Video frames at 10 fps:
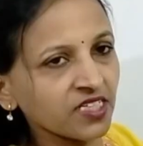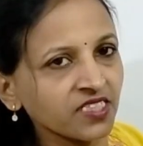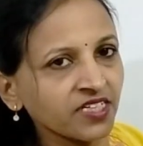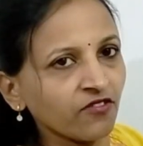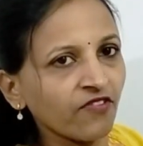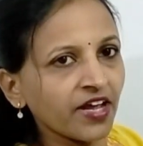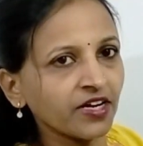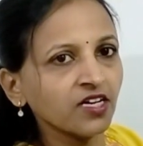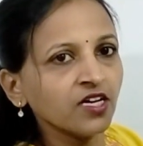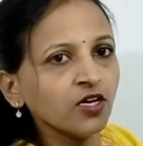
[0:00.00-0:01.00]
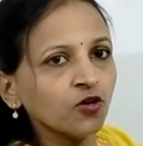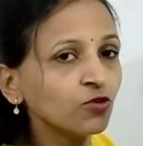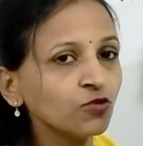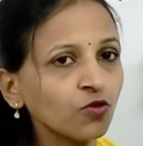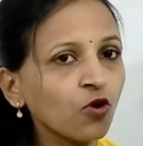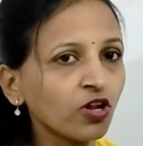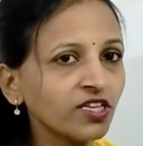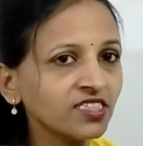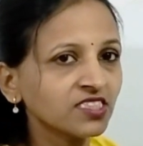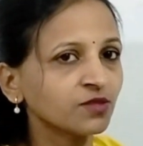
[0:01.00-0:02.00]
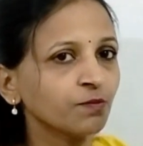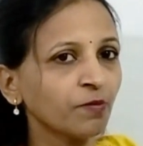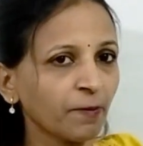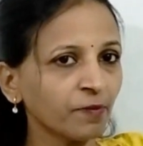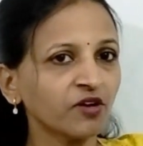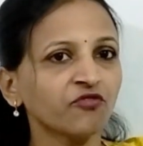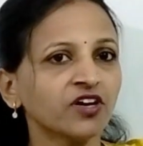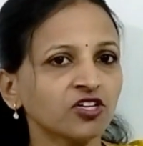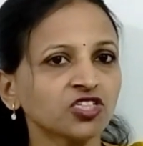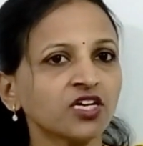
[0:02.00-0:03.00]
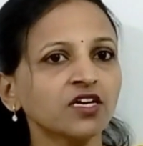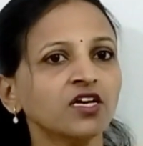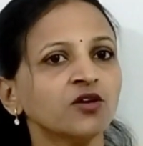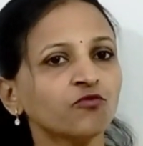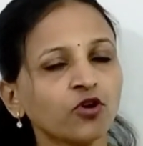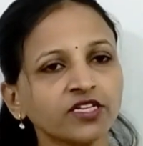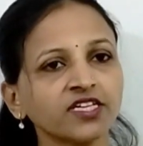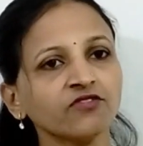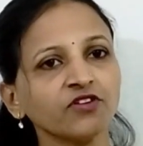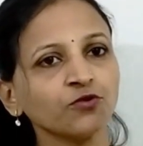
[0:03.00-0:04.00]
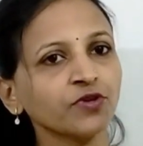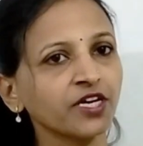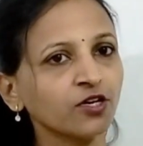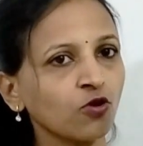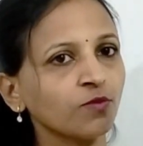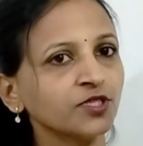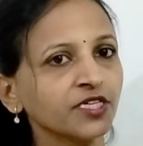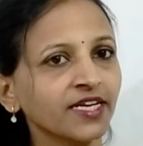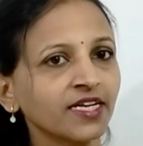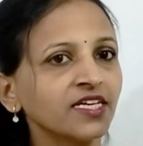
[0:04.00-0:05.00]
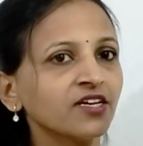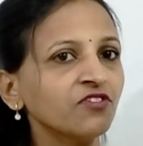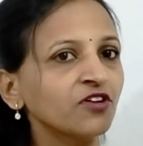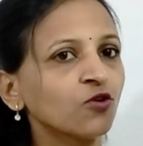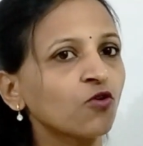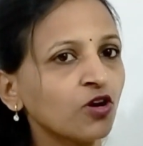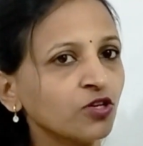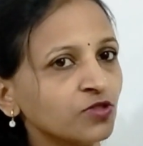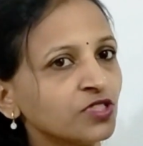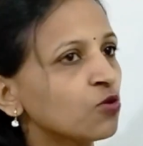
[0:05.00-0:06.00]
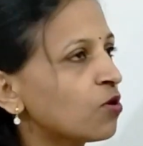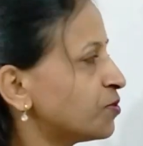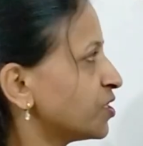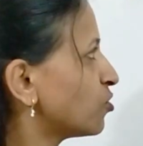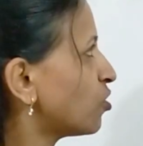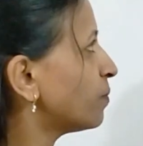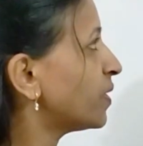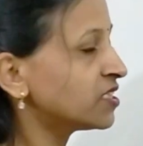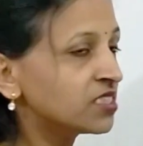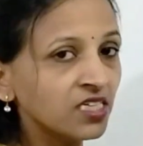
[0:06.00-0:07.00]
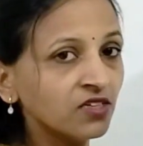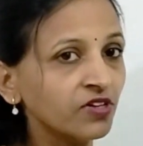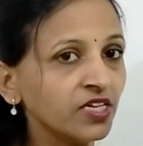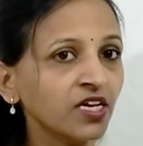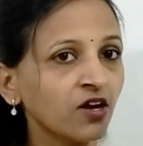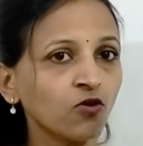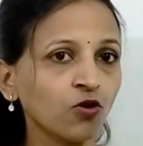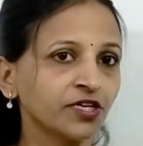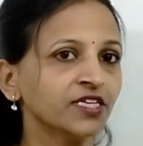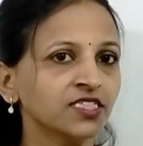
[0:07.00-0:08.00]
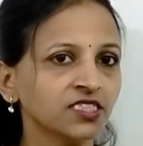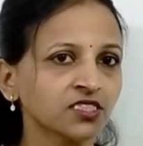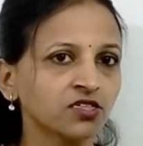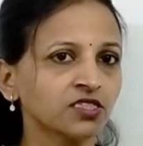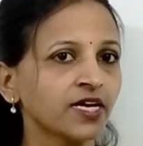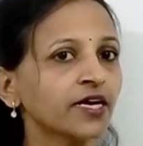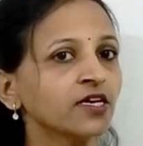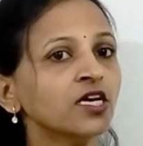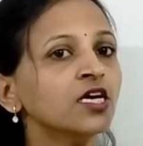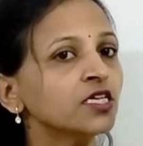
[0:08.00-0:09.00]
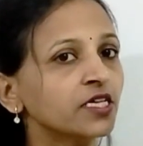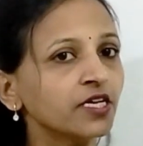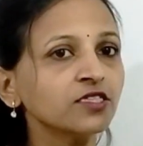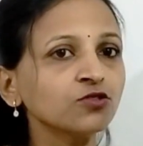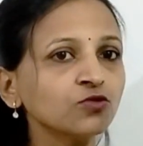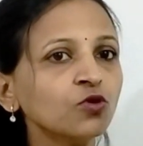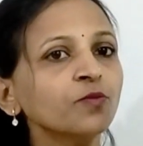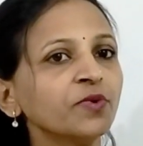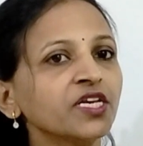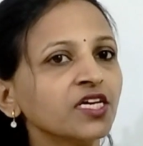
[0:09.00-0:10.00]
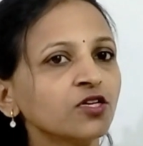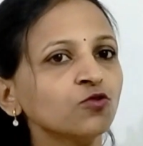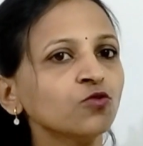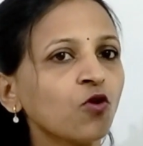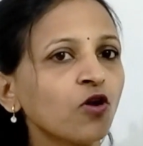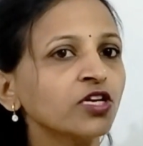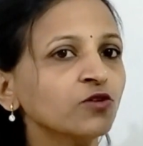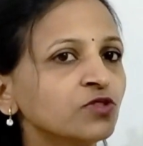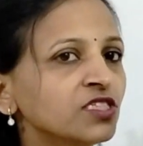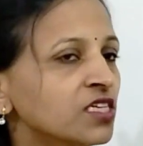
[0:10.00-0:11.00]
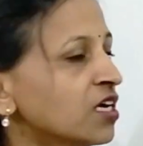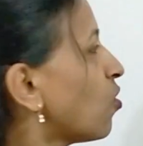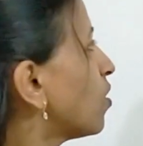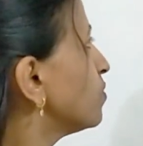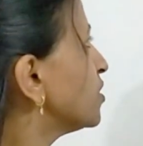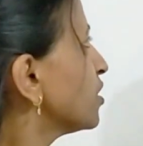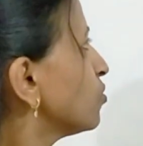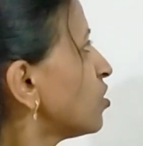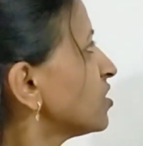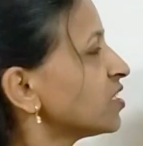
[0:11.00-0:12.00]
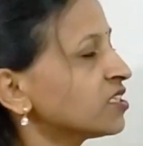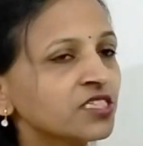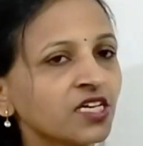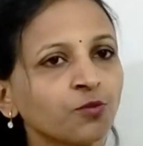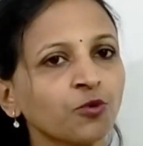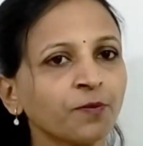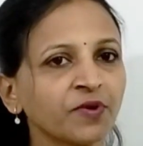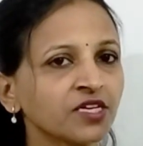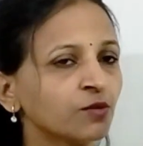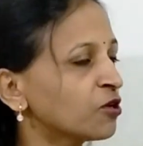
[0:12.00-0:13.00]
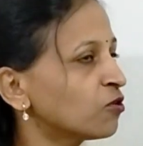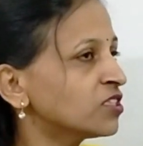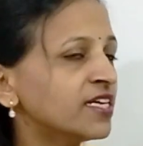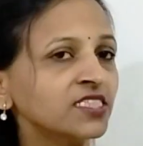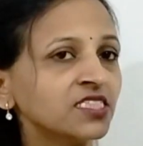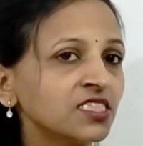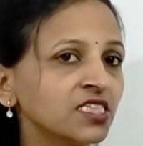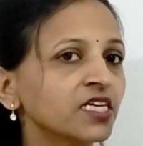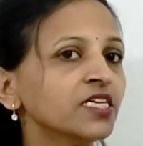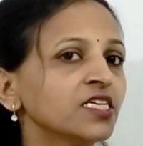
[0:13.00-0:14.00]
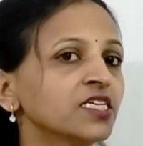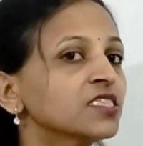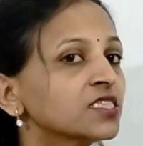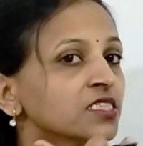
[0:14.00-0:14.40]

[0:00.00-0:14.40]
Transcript: is required. How to call this member function? For that we have to create object and then we'll call using object dot. But see, we have already discussed that there is no meaning to call using object dot such a type of method, because that C and T is a